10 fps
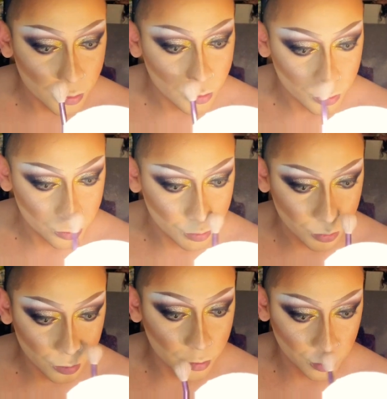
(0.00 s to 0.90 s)
You want to
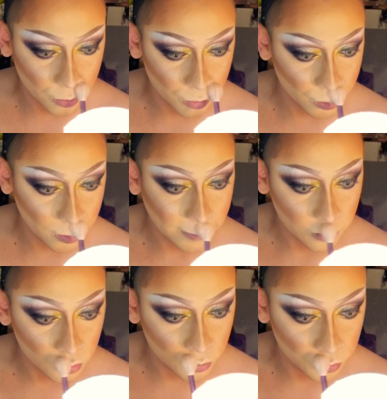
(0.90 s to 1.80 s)
make sure you apply
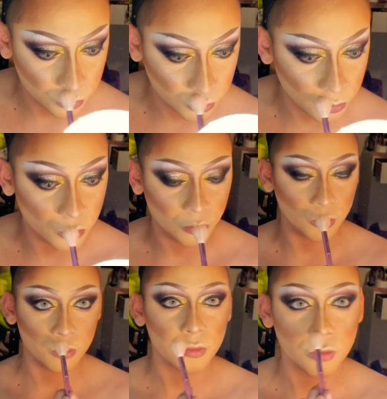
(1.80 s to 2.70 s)
it on your
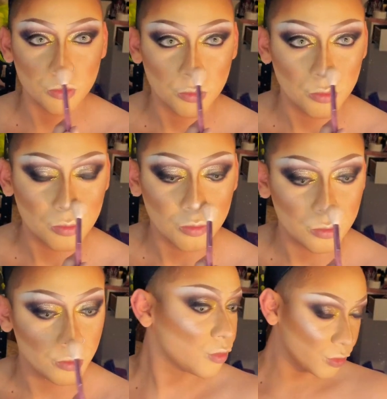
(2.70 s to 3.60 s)
nose and
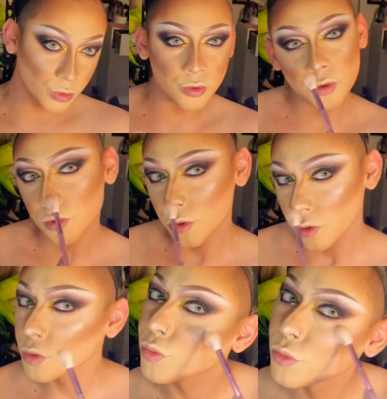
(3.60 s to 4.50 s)
also at the top
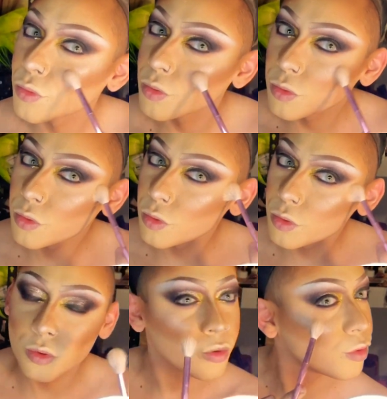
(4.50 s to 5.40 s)
of your
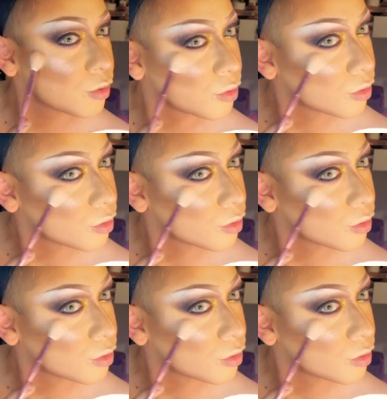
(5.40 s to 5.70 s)
lips.